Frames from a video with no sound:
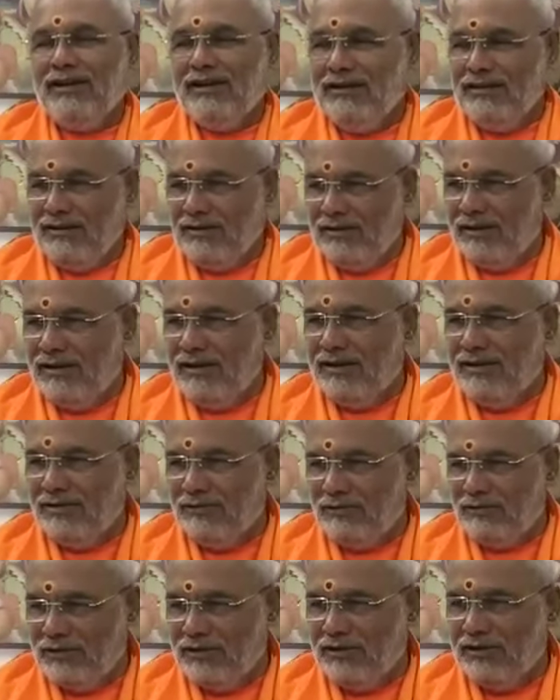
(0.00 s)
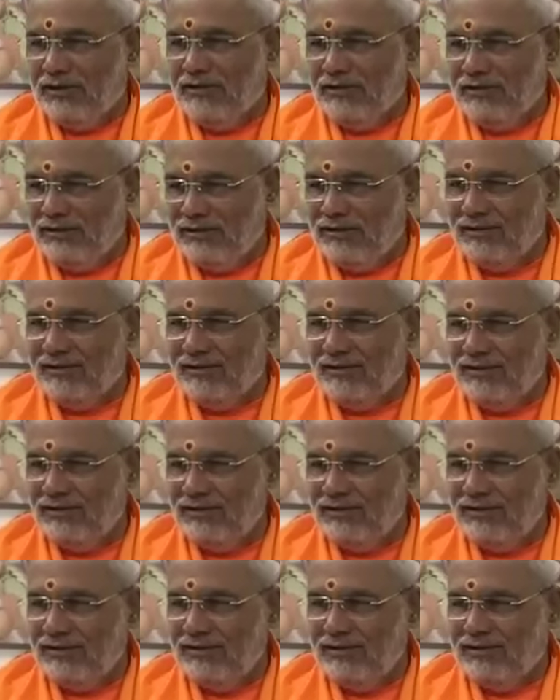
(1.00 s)
I said, let's finish this.
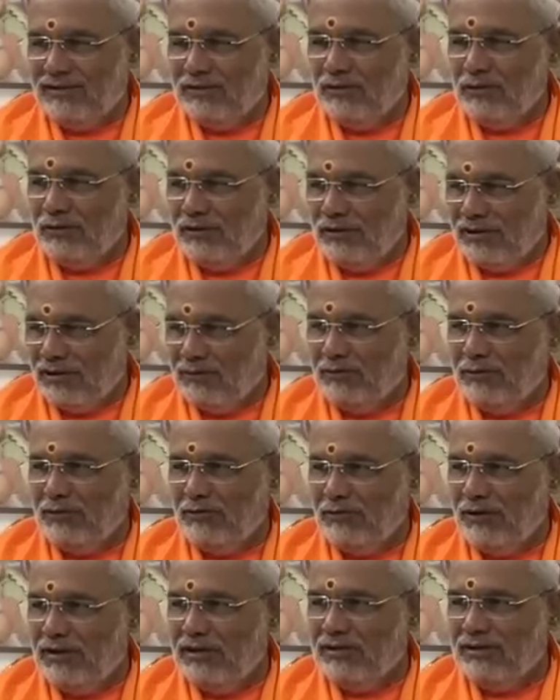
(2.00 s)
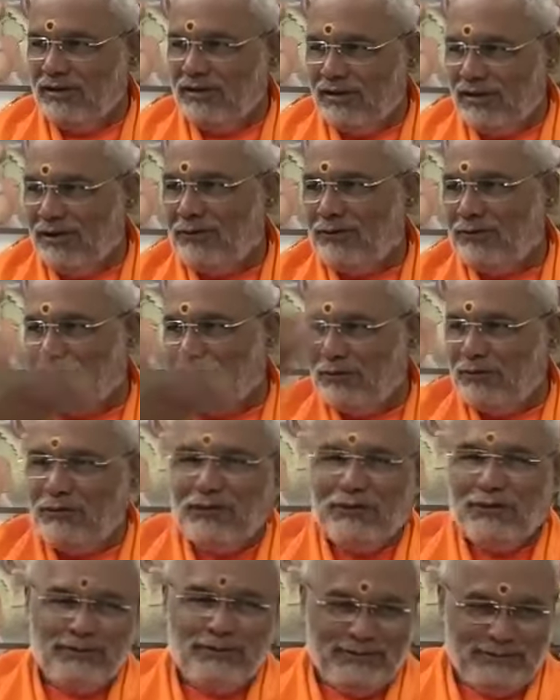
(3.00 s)
You take my blessings, I have to
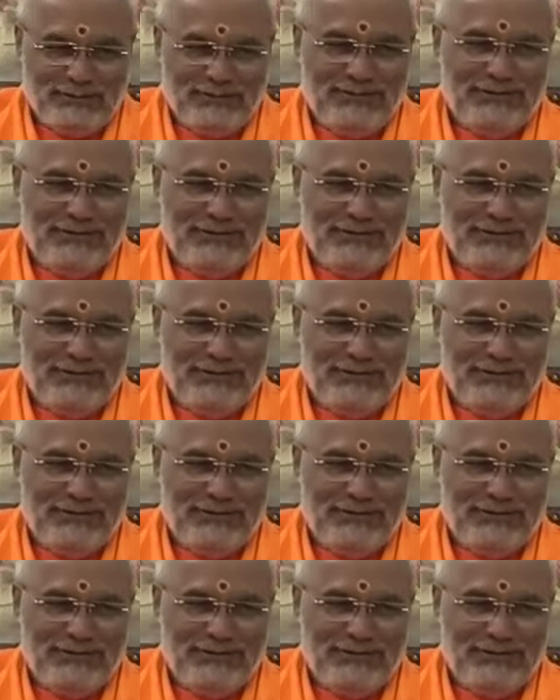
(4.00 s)
go